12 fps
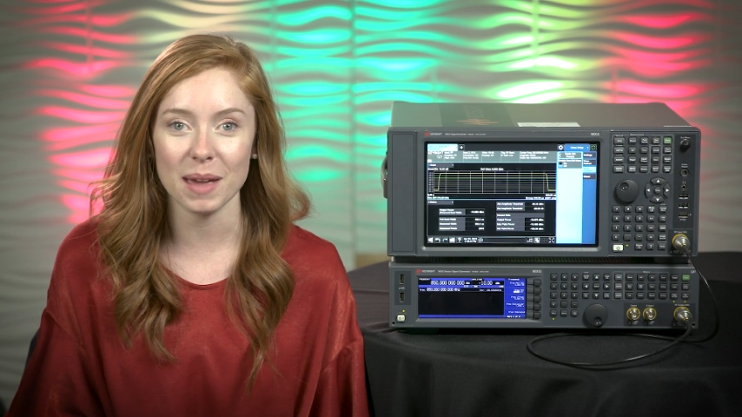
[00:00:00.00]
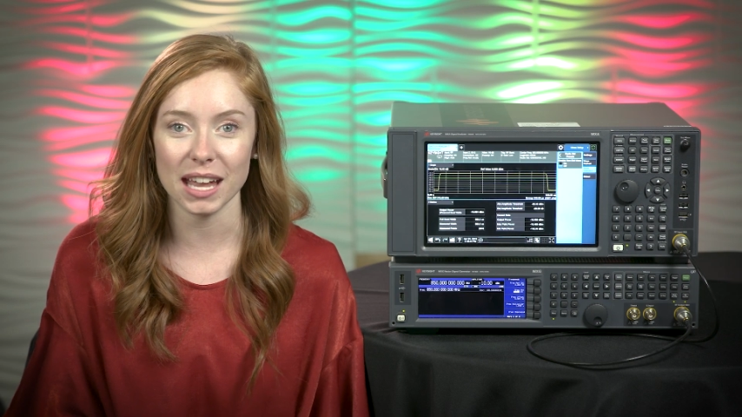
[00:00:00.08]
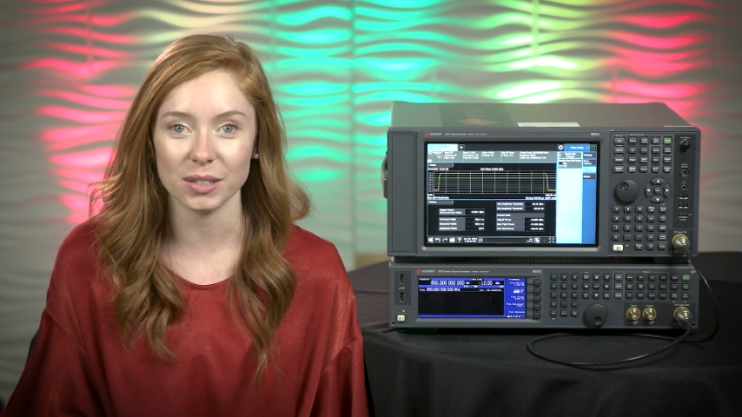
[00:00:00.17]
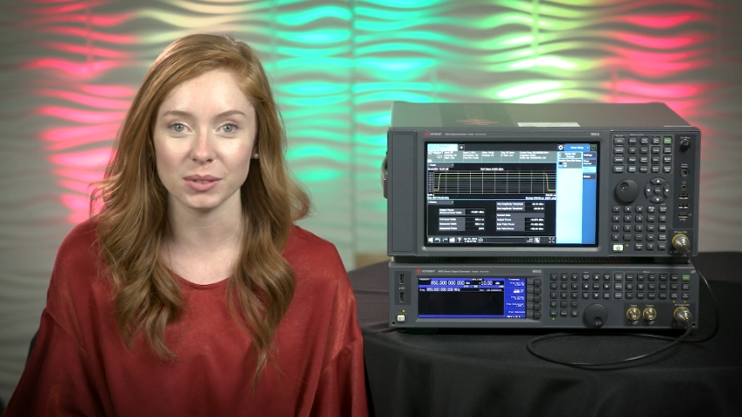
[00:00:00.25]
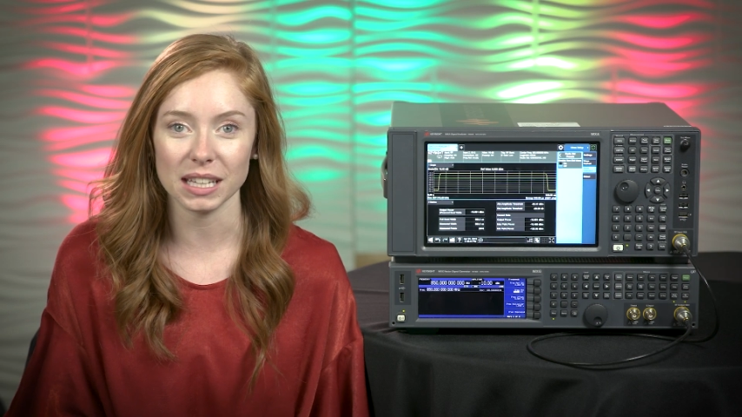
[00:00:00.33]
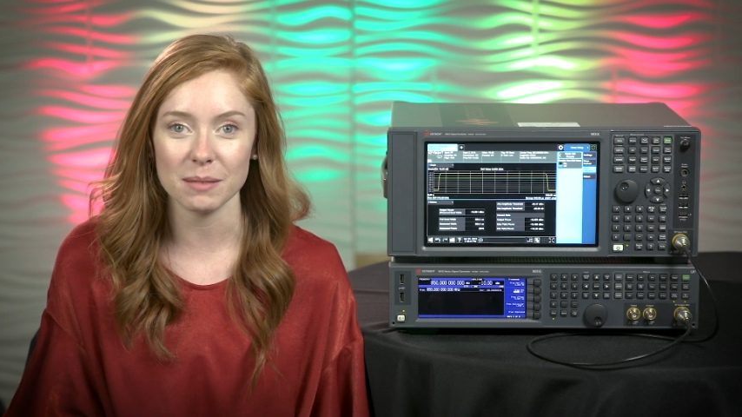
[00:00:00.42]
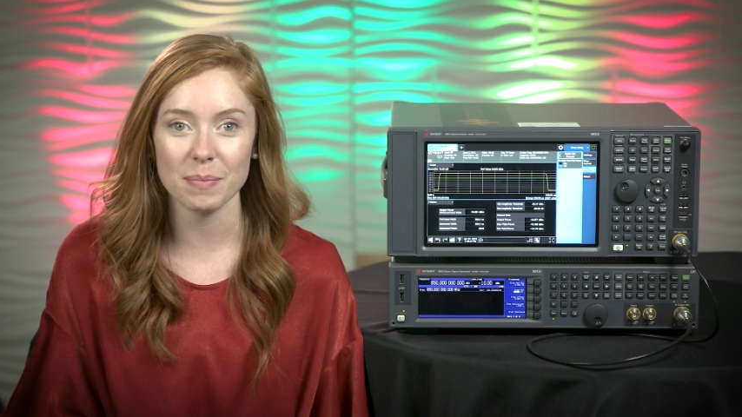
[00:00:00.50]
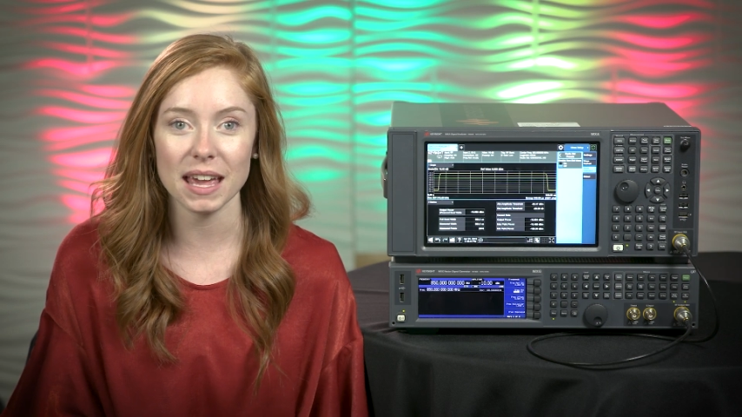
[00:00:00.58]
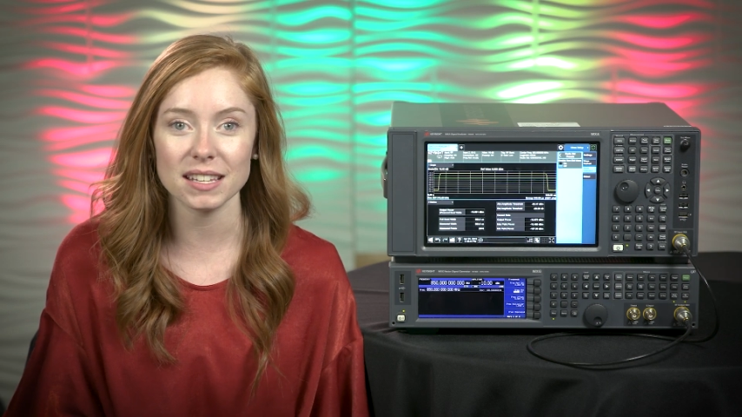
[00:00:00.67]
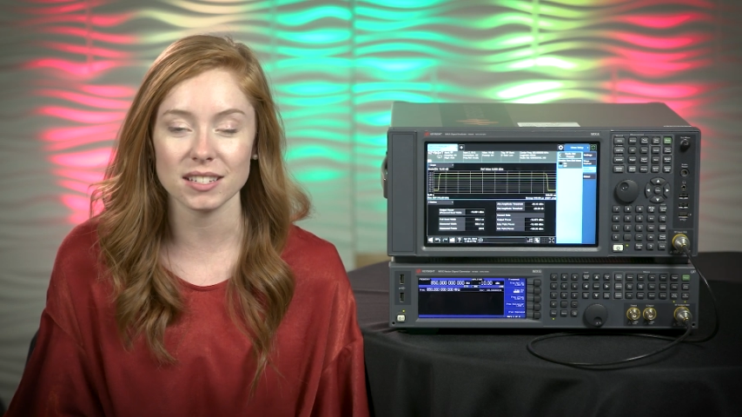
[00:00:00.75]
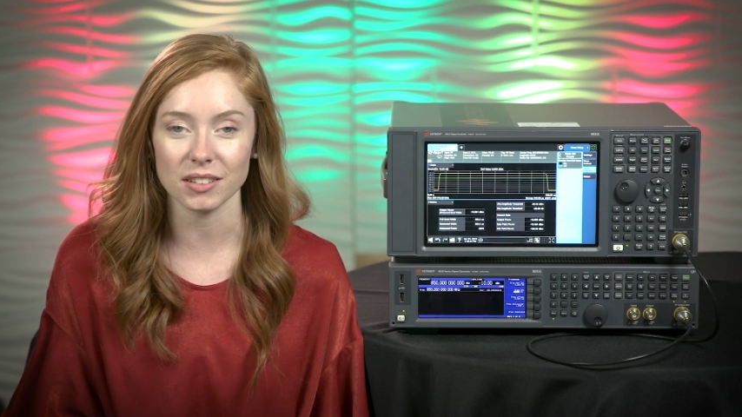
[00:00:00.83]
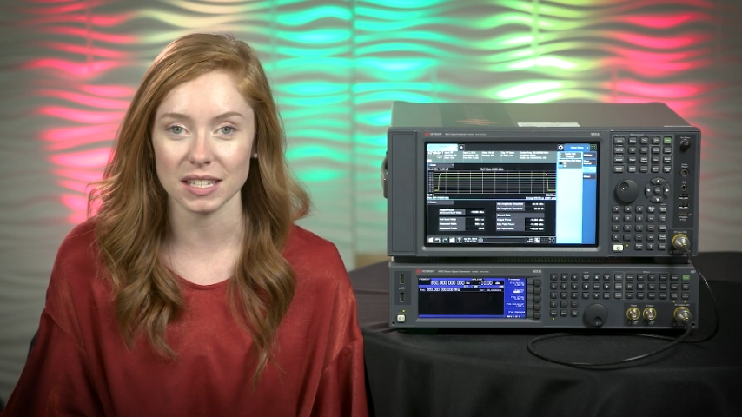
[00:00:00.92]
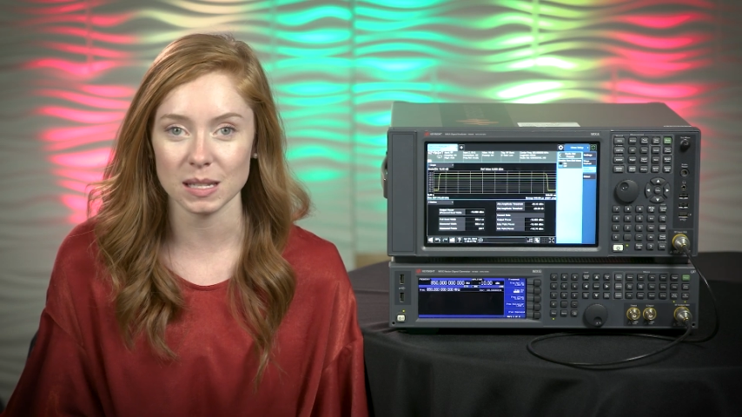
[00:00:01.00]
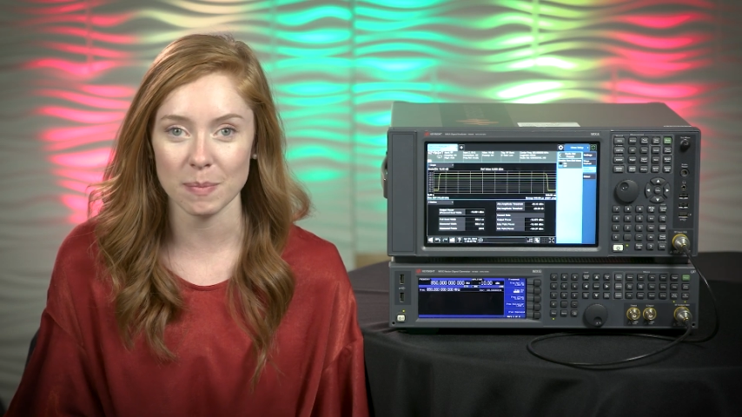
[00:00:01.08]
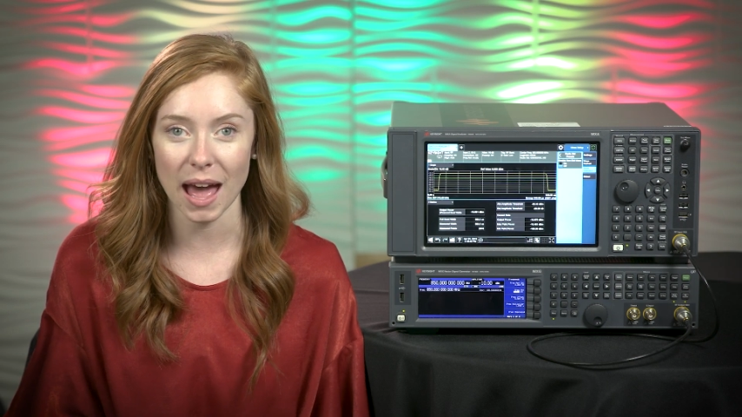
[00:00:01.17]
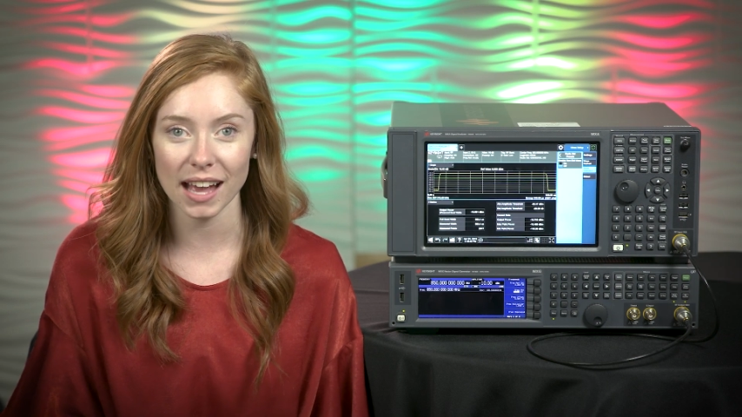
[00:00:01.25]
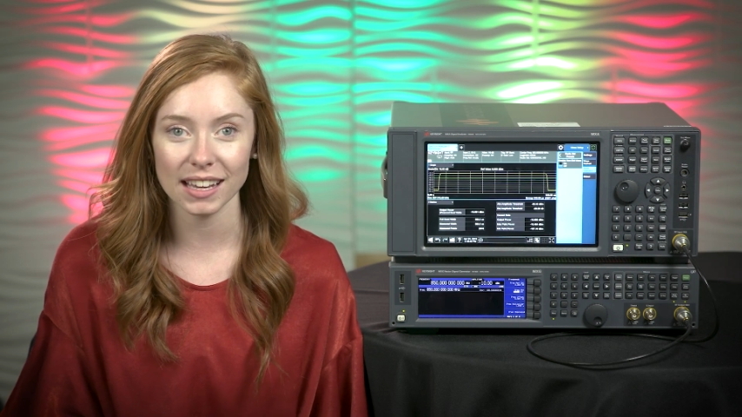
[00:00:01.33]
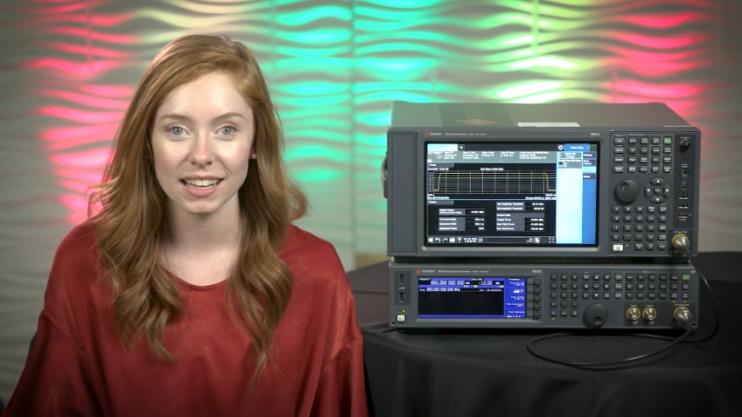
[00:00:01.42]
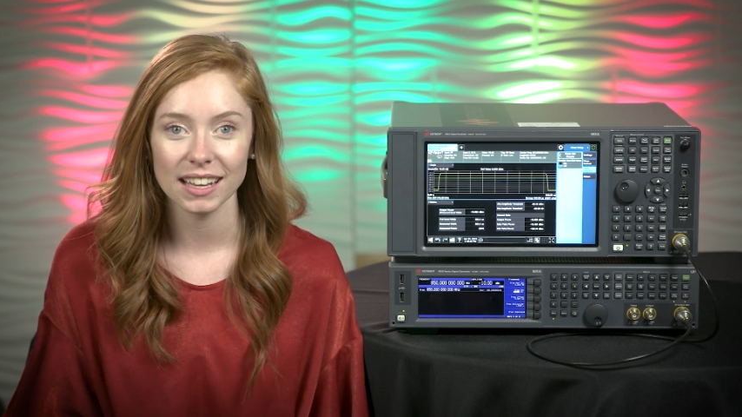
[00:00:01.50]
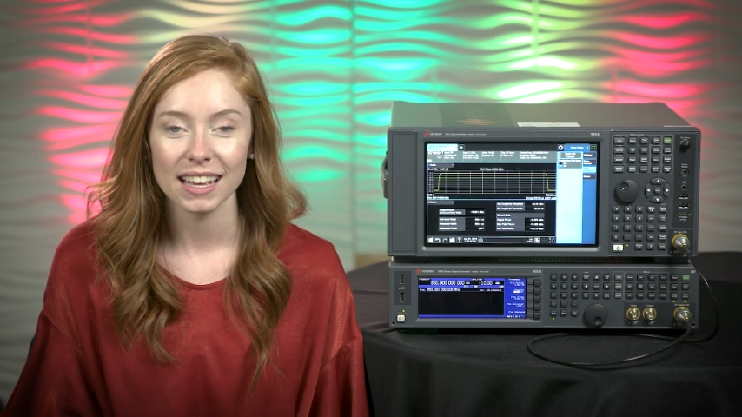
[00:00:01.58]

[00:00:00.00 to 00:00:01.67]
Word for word: manually based on the spec.